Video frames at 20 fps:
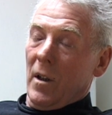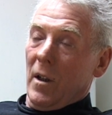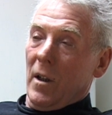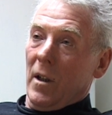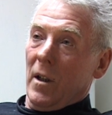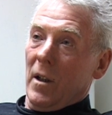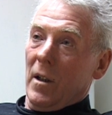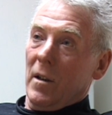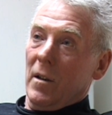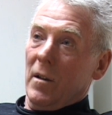
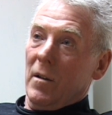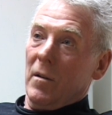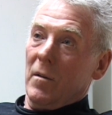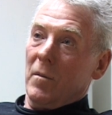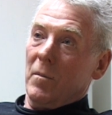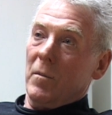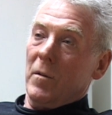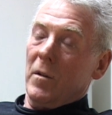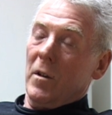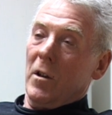Uh,
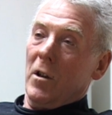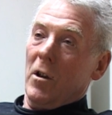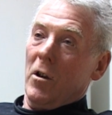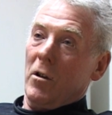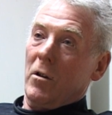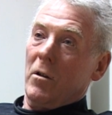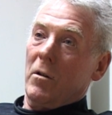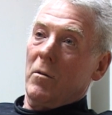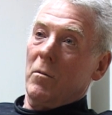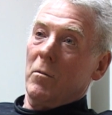their
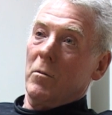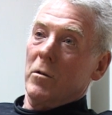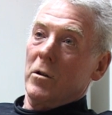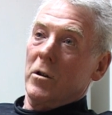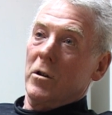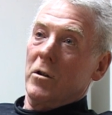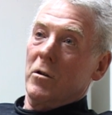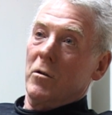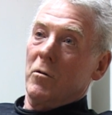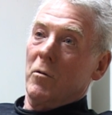hut
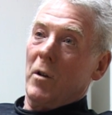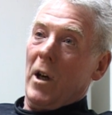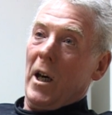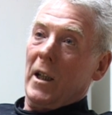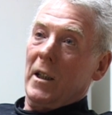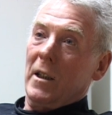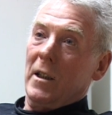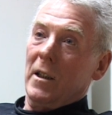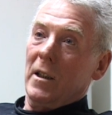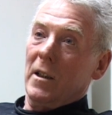was
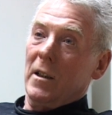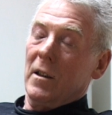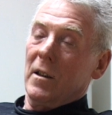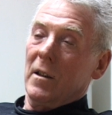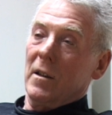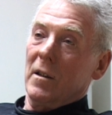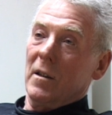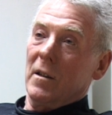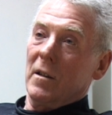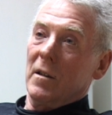wrecked.
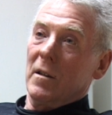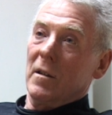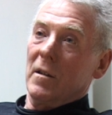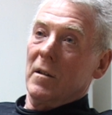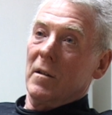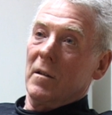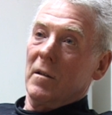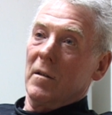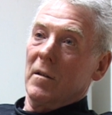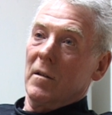
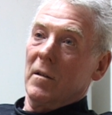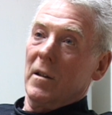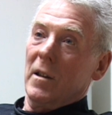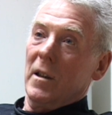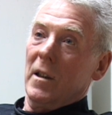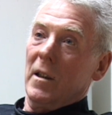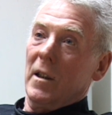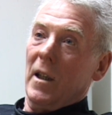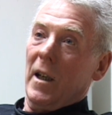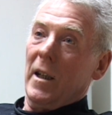
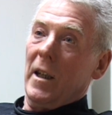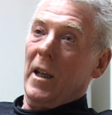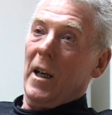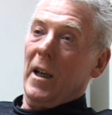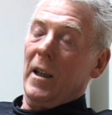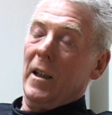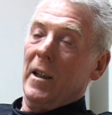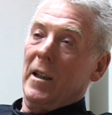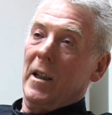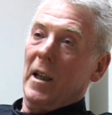The any
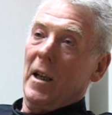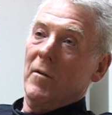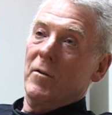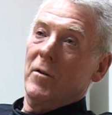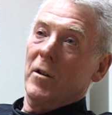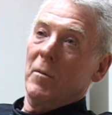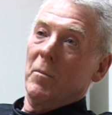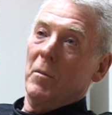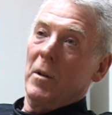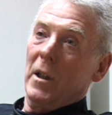
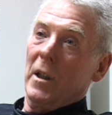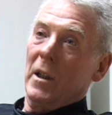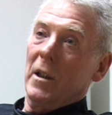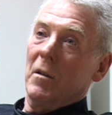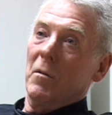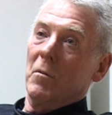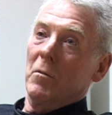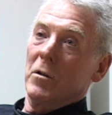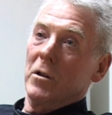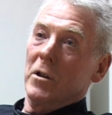handicraft she had
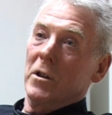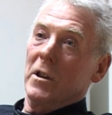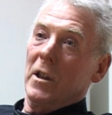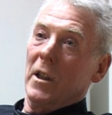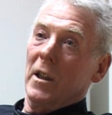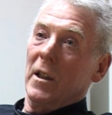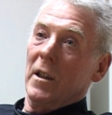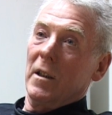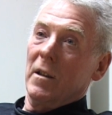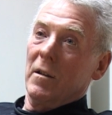made was
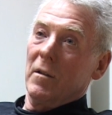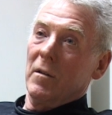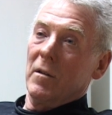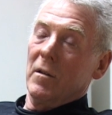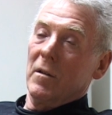uh,